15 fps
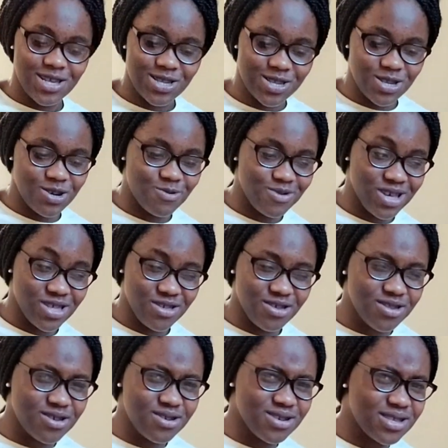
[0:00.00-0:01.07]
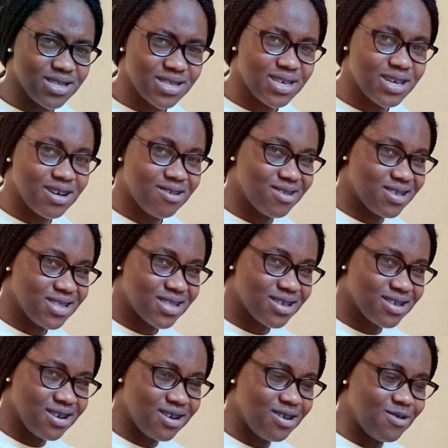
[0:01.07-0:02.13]
So we're just gonna see how this
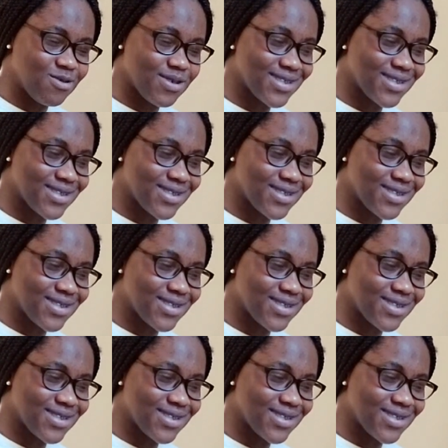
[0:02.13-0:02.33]
goes.